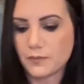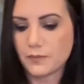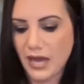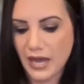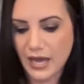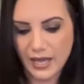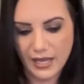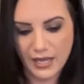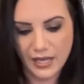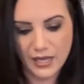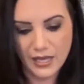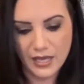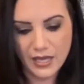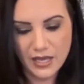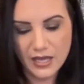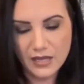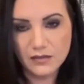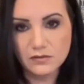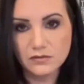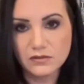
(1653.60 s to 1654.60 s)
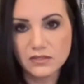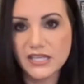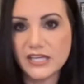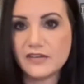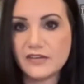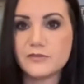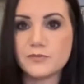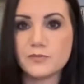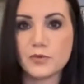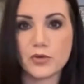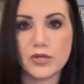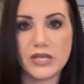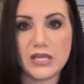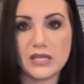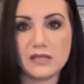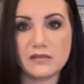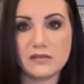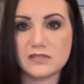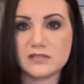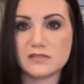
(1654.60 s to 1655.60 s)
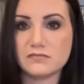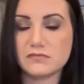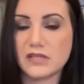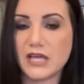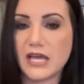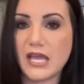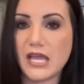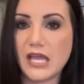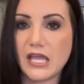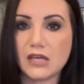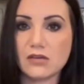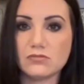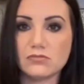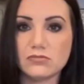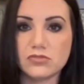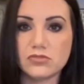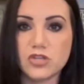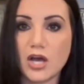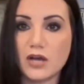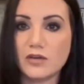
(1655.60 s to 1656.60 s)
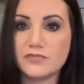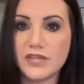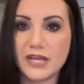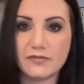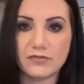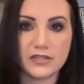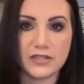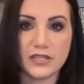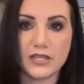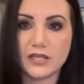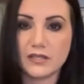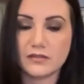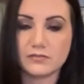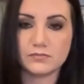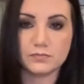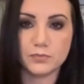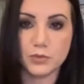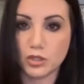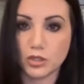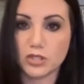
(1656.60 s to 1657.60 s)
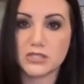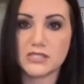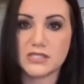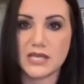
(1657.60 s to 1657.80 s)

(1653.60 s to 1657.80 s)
I lived, breathed, like loved everything books.